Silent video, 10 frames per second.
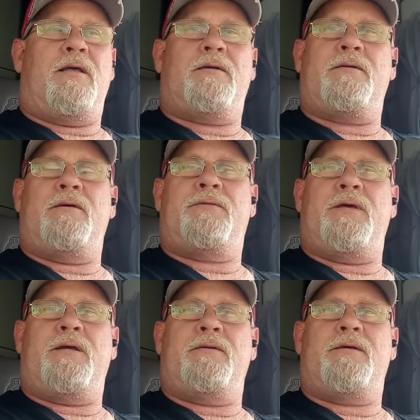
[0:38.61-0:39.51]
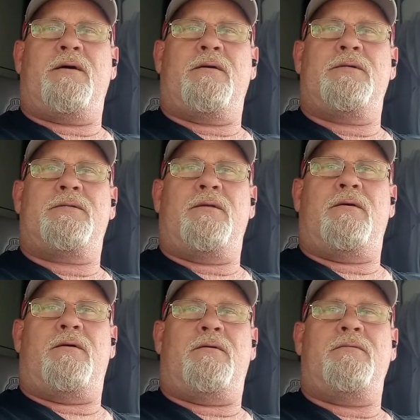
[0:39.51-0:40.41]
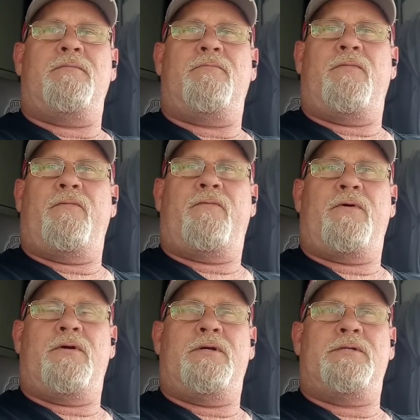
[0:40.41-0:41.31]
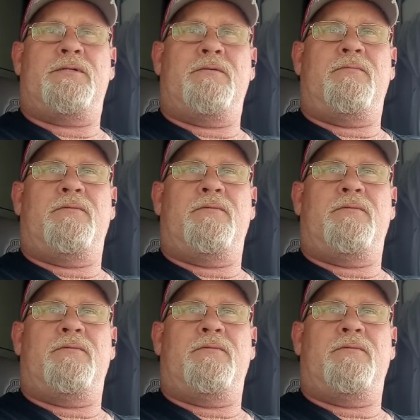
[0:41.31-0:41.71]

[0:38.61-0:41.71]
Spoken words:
like to thank Douglas DeLong for his